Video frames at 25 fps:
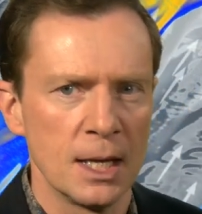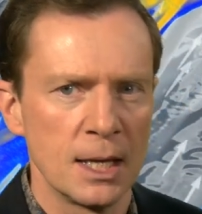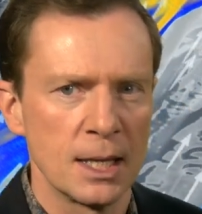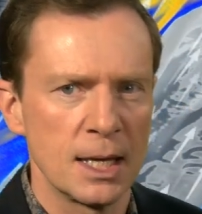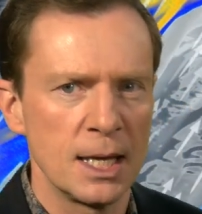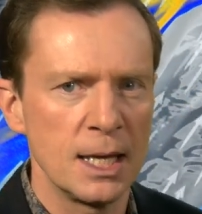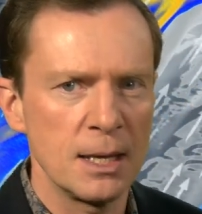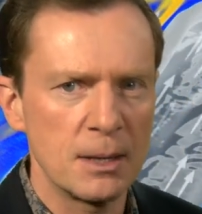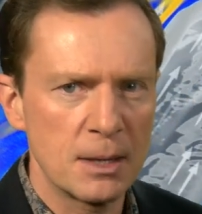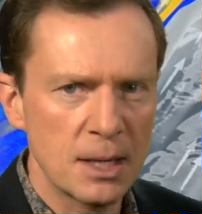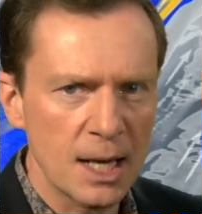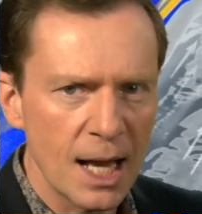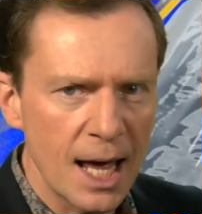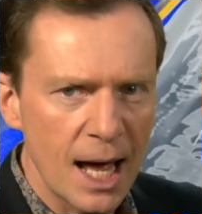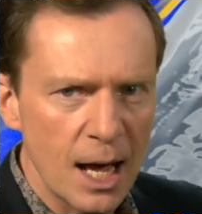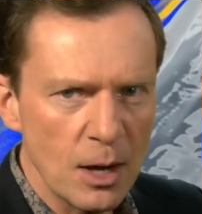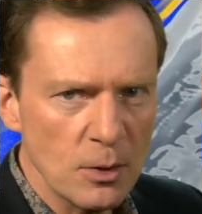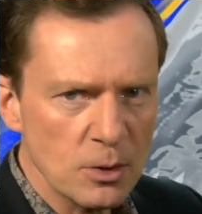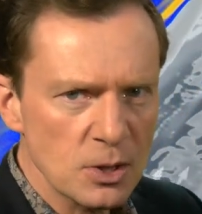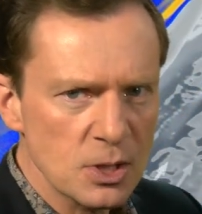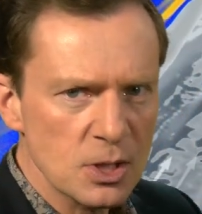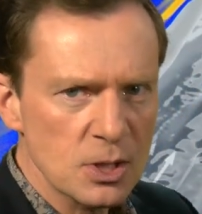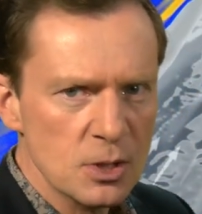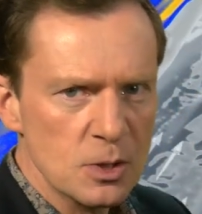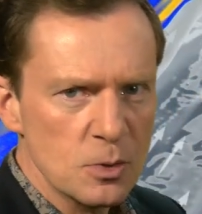The
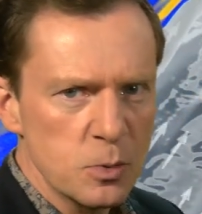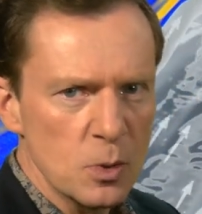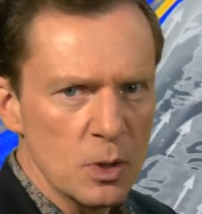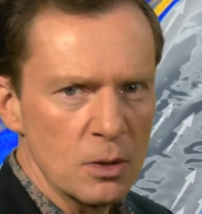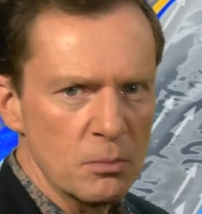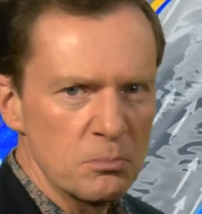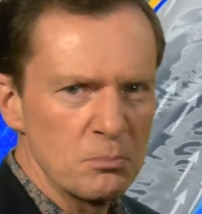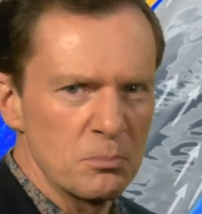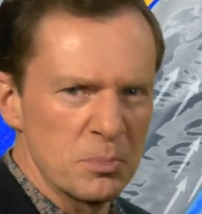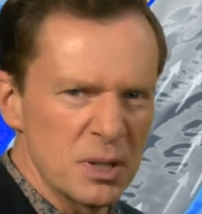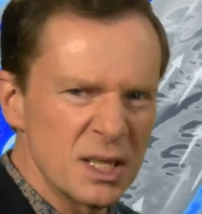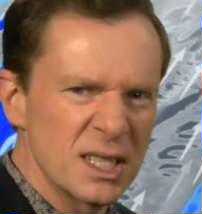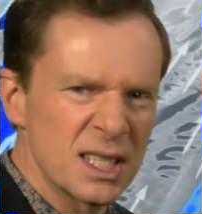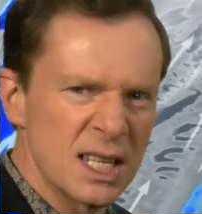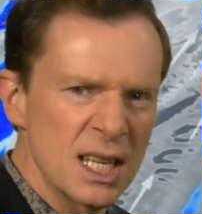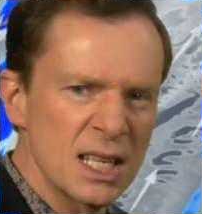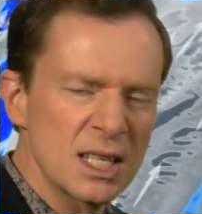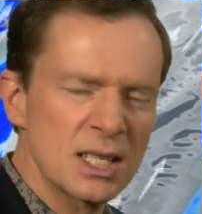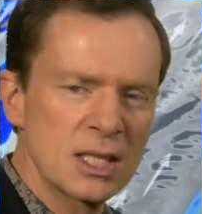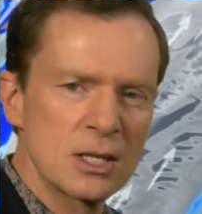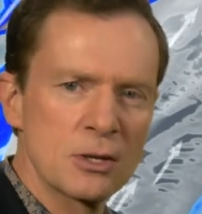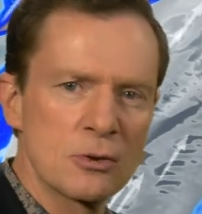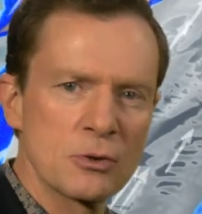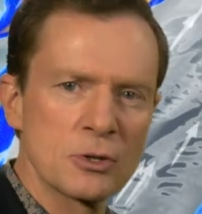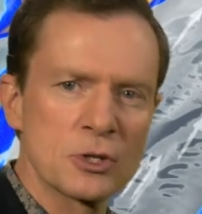clouds will
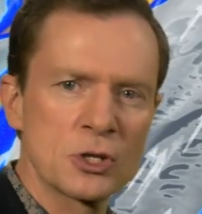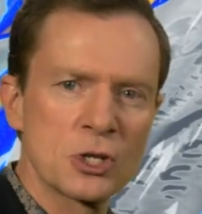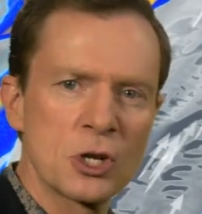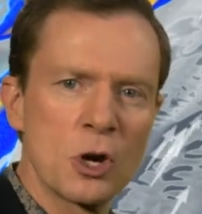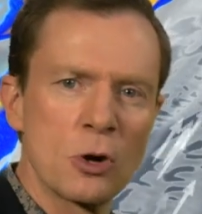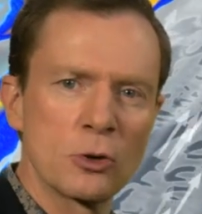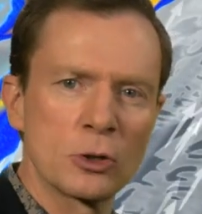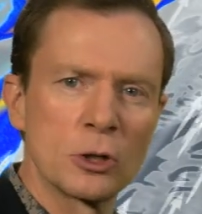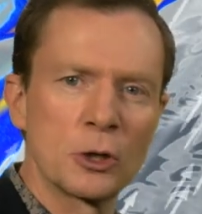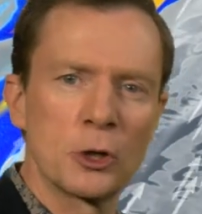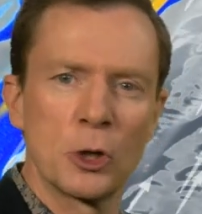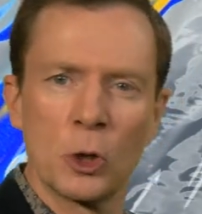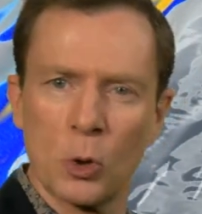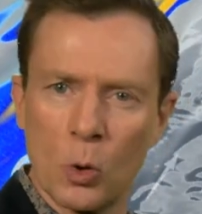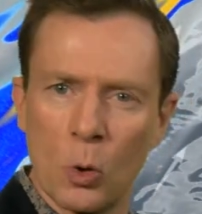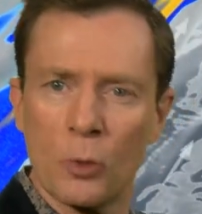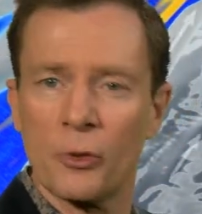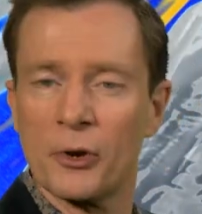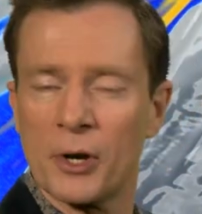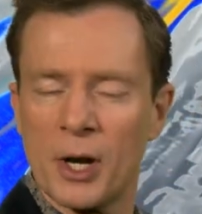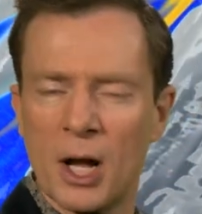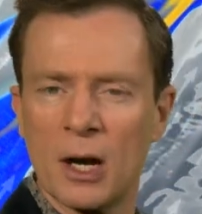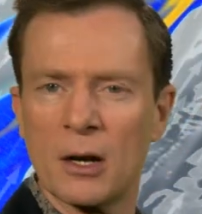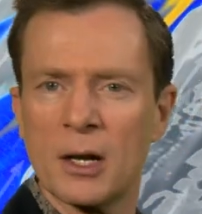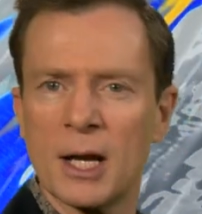persist across Scotland and
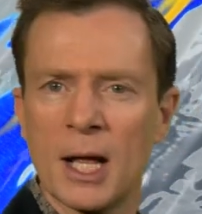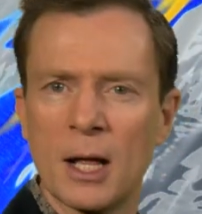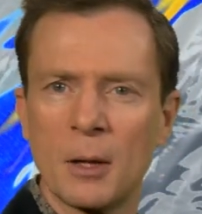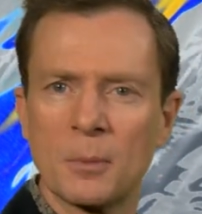Northern Ireland,